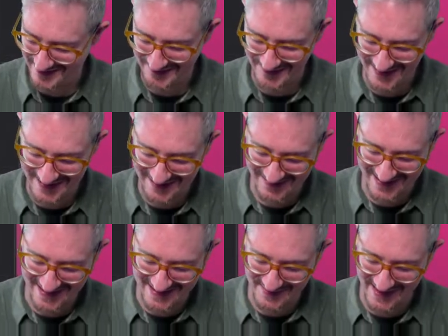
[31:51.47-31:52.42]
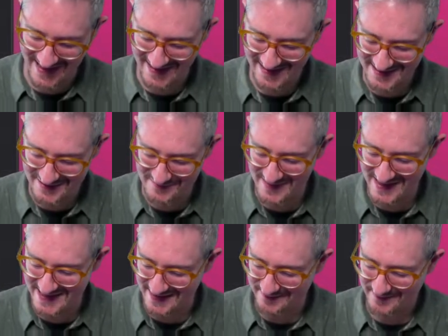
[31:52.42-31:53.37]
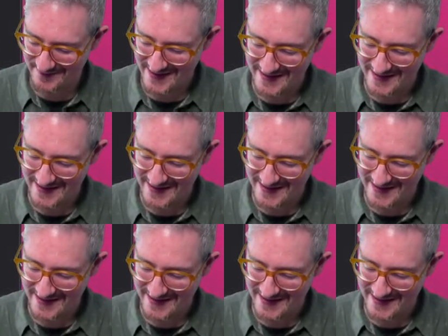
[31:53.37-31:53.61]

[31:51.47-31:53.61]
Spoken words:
my Finder windows. But yeah, Zoom meeting.